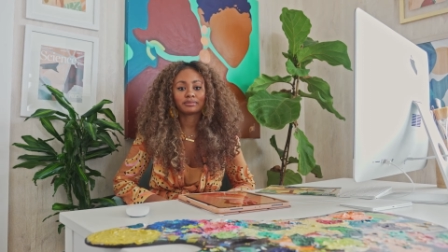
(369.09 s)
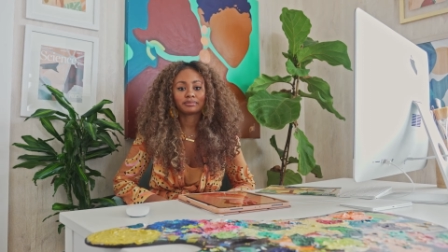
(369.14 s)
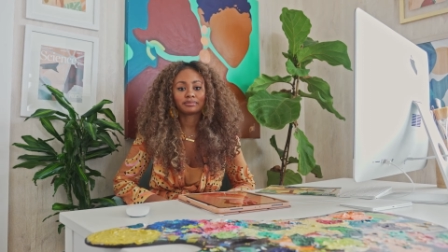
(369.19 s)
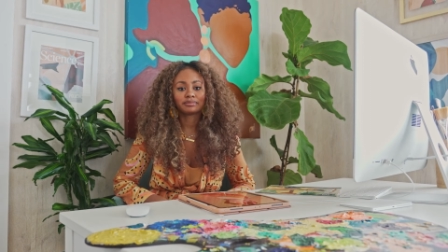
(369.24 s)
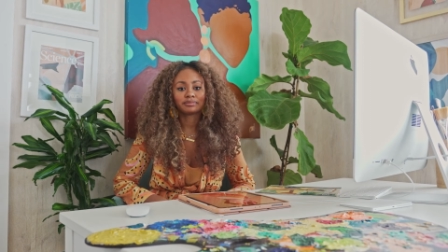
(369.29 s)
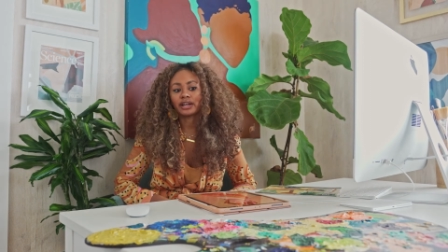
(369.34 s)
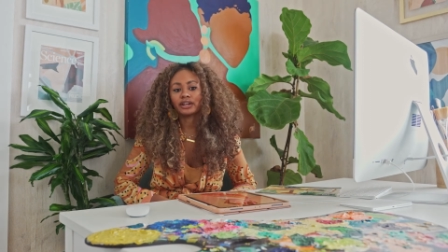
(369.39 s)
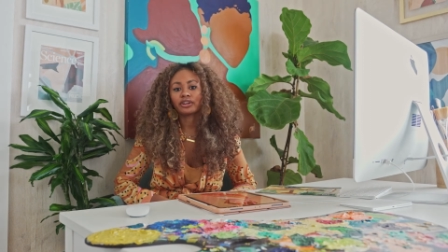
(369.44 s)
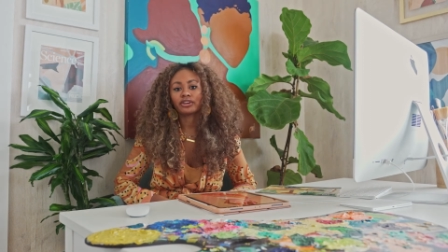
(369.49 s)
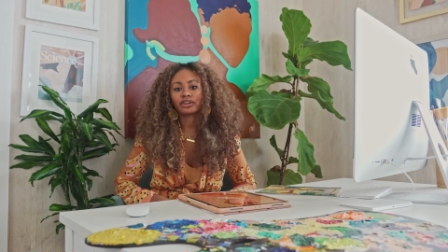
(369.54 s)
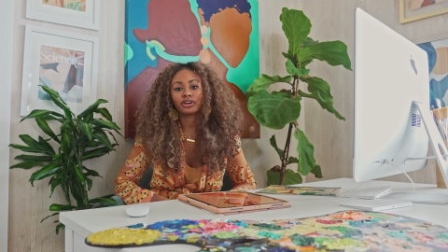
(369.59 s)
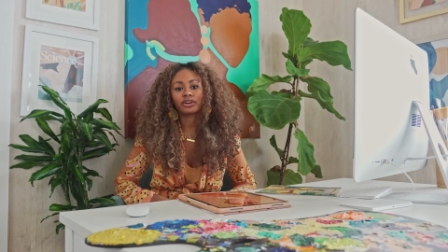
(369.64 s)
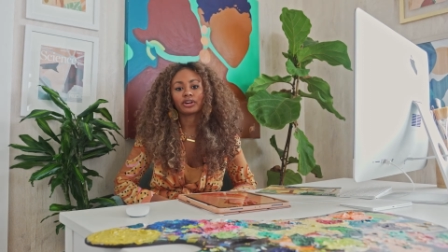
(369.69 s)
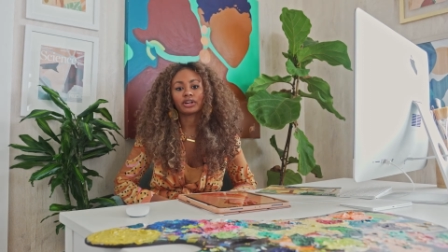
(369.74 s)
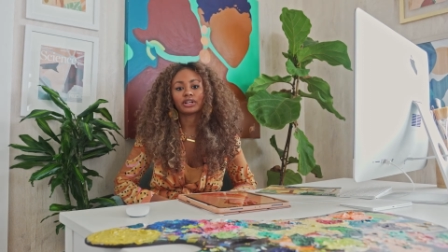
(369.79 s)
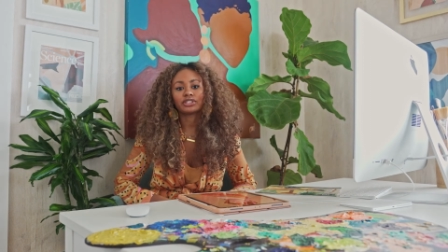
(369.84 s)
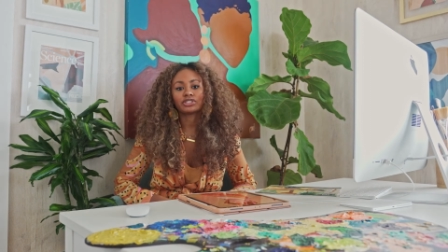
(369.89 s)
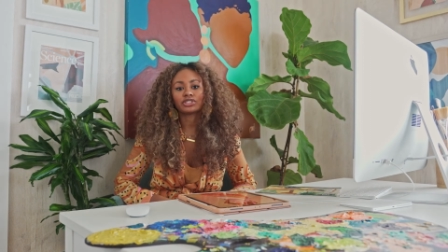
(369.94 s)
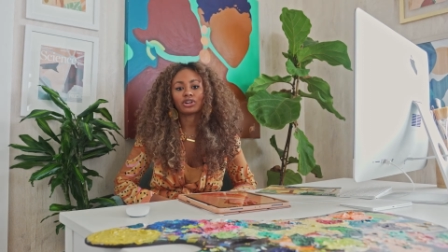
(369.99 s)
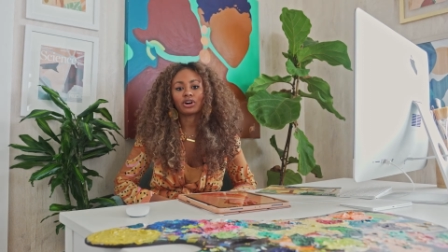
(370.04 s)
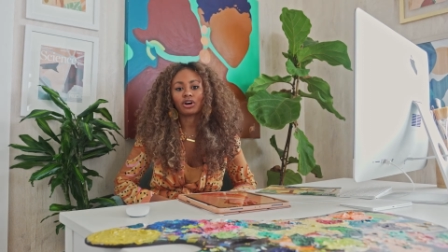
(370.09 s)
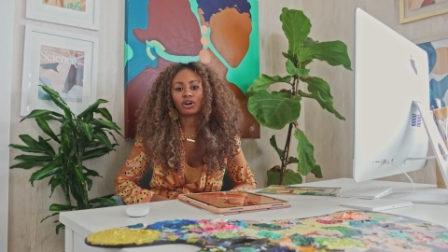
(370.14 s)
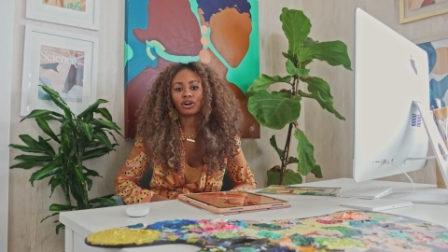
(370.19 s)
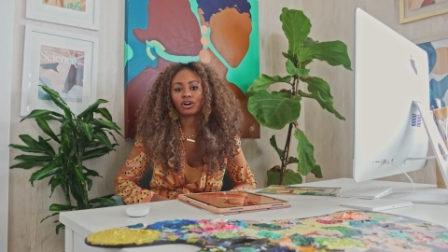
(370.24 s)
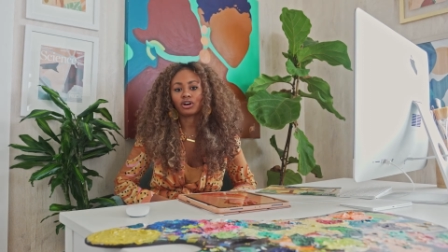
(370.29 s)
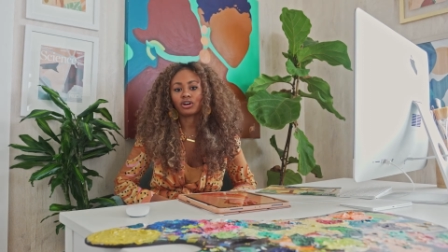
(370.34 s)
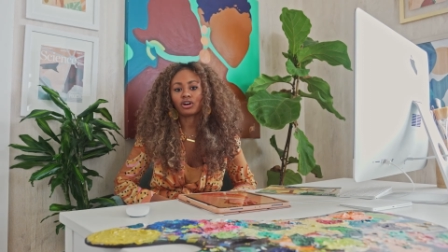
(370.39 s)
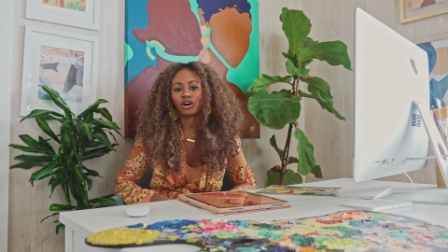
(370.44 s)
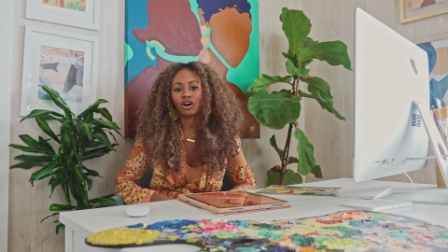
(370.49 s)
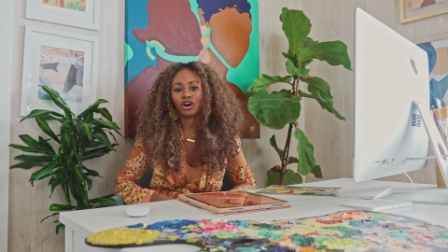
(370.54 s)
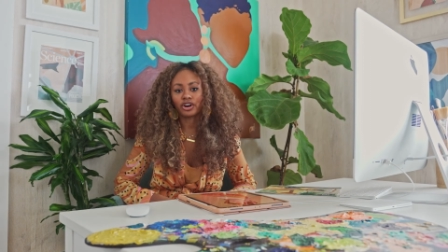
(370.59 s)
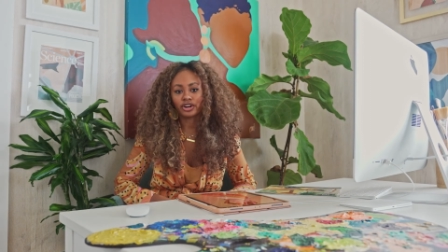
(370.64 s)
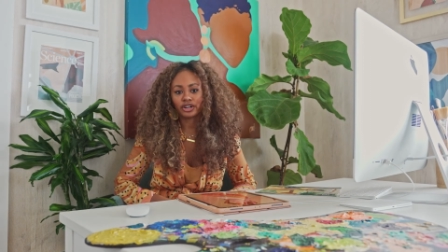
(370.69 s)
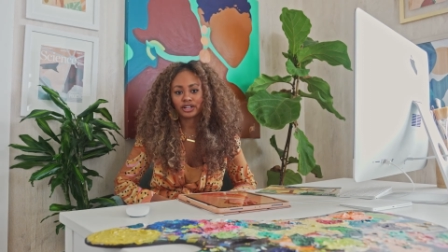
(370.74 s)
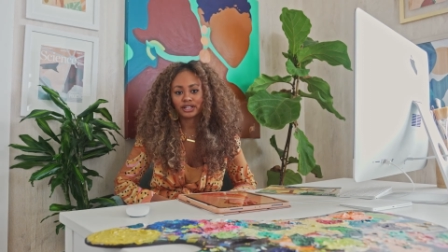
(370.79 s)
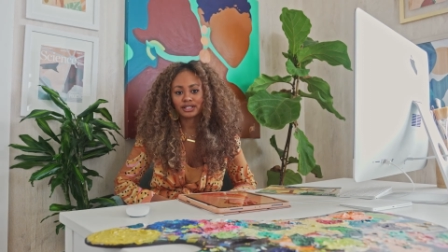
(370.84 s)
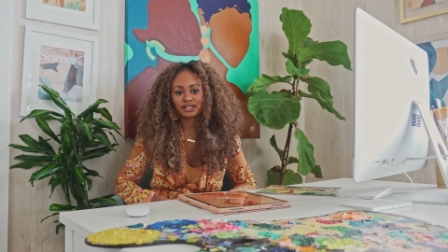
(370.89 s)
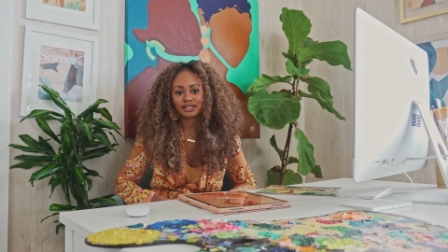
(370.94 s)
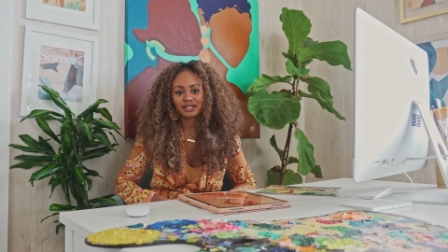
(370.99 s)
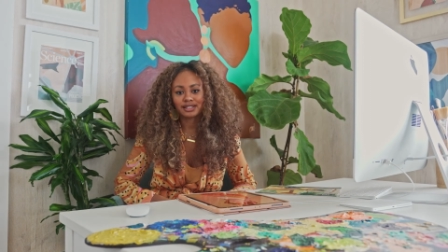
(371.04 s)
I encourage all
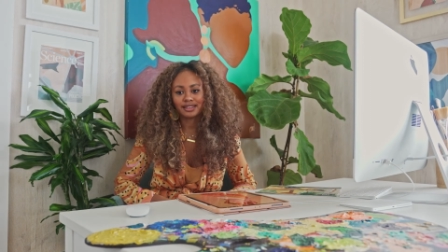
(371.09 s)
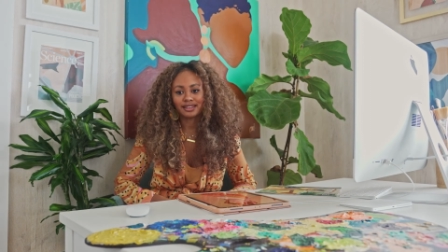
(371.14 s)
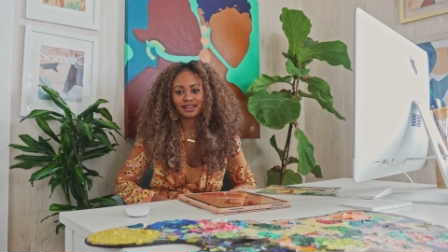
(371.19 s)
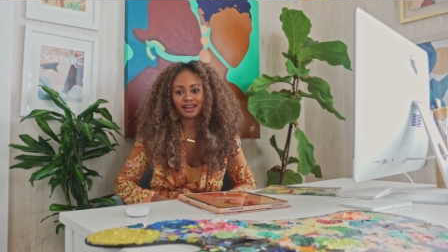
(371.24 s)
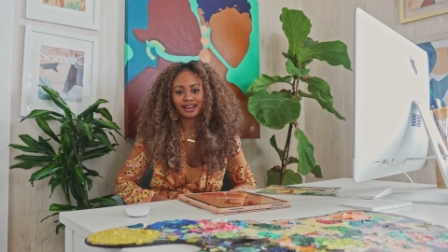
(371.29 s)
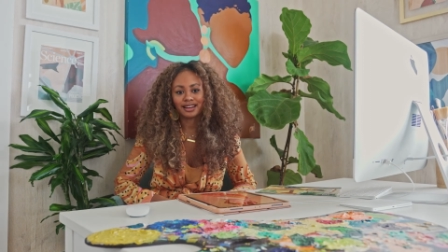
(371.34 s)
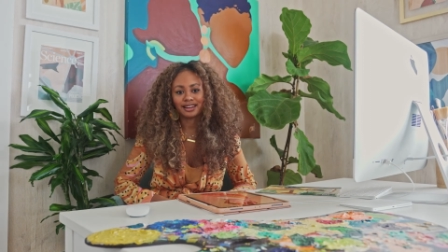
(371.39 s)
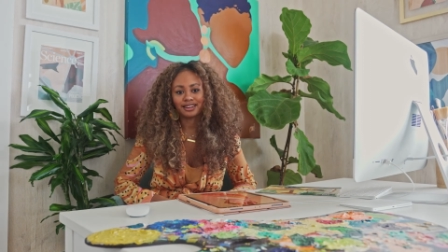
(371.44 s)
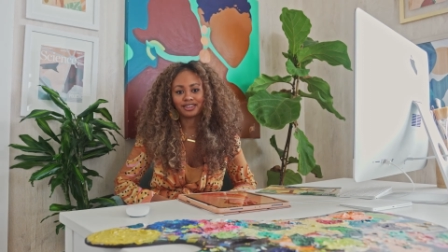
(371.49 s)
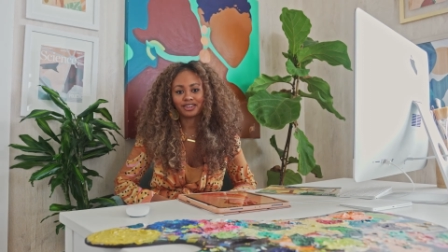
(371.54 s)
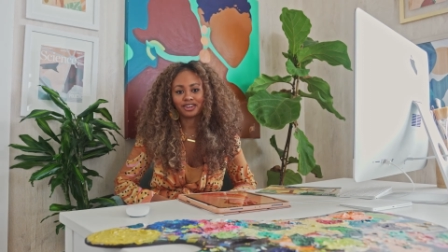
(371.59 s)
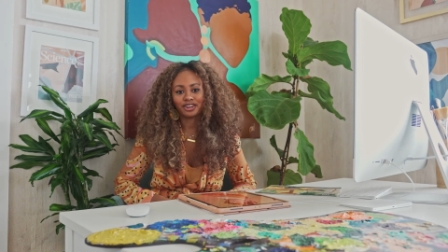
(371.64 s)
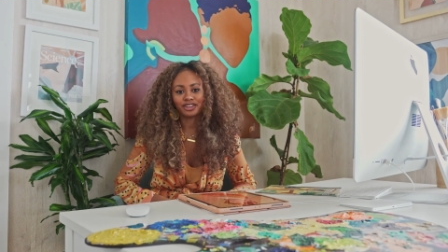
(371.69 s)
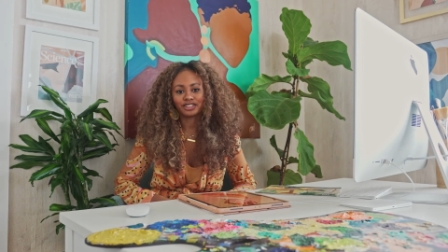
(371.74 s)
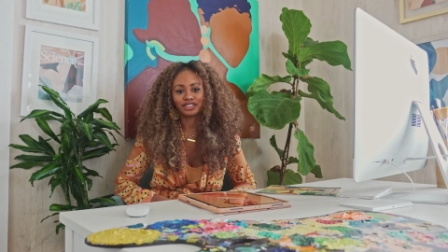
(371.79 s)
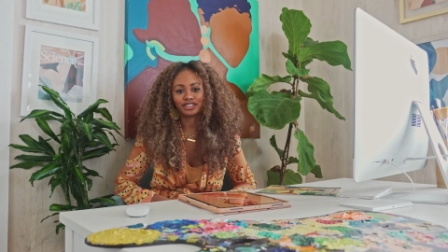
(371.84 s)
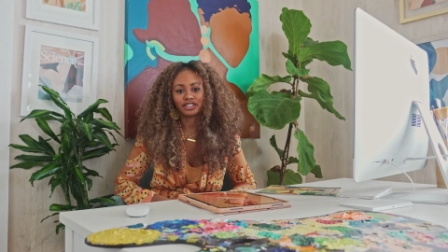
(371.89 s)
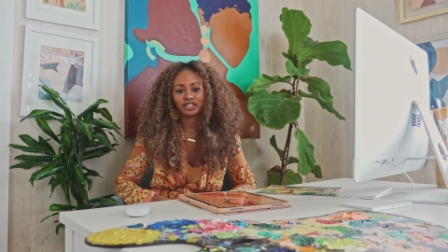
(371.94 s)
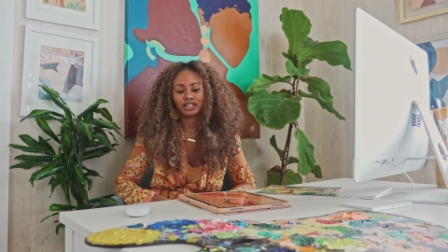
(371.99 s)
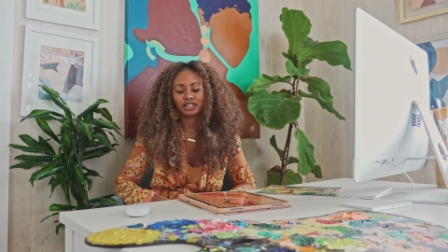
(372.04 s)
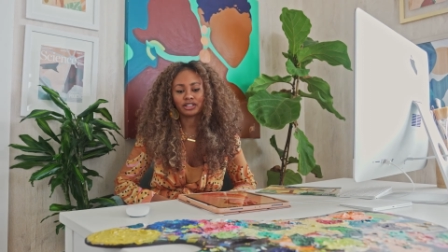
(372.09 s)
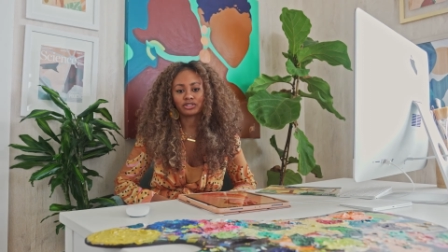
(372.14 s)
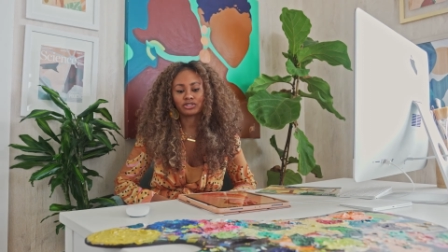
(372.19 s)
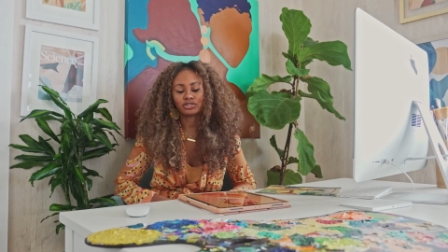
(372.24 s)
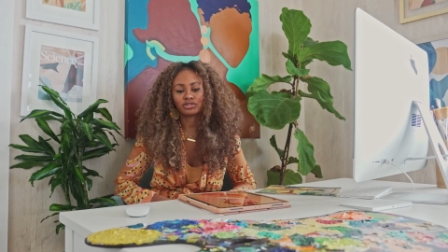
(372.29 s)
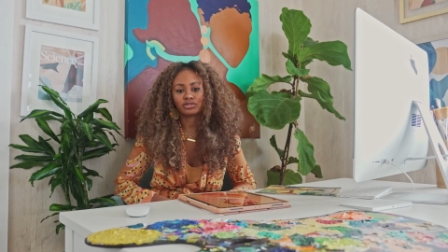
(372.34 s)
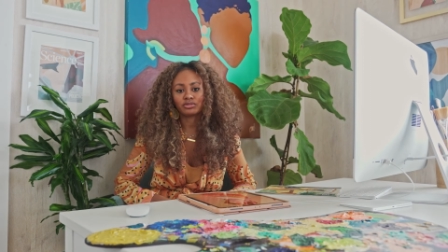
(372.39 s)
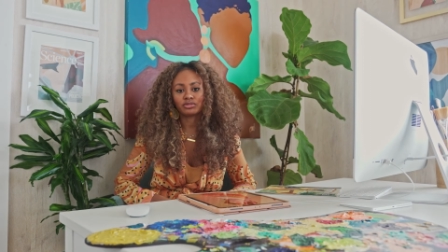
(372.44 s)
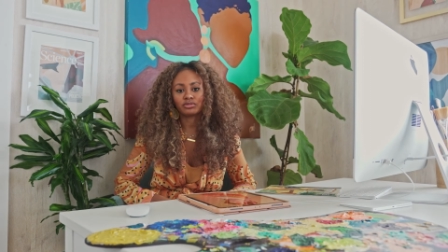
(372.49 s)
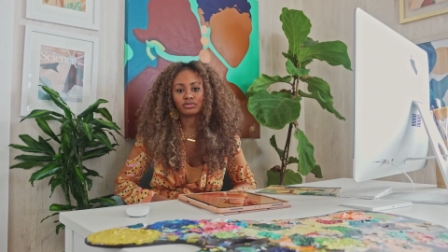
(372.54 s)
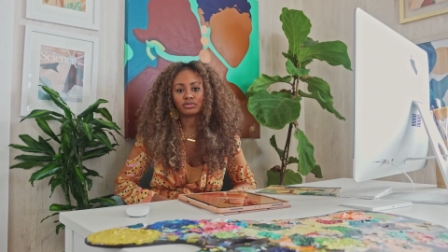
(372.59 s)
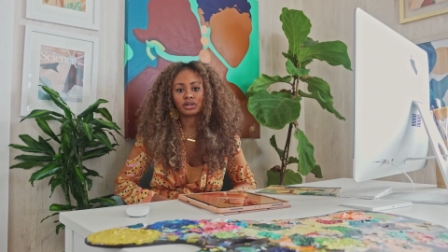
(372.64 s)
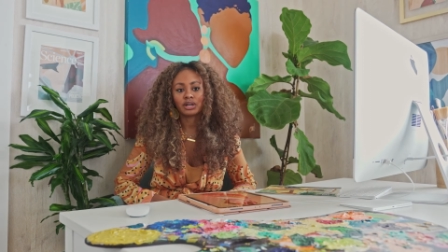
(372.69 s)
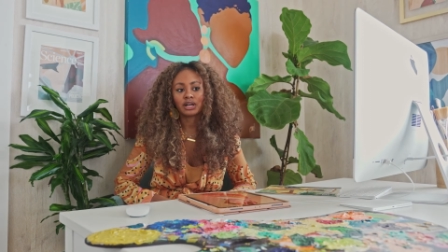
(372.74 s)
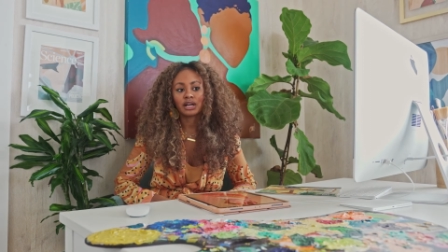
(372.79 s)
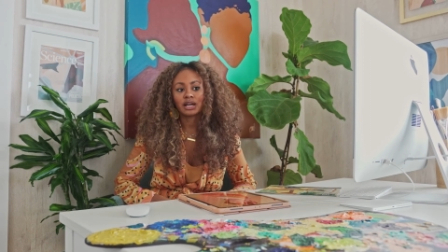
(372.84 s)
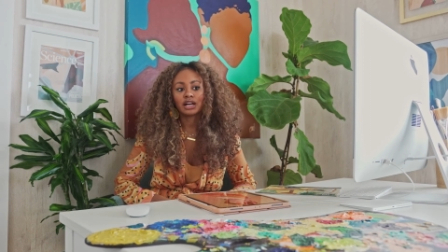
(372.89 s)
artists that are looking to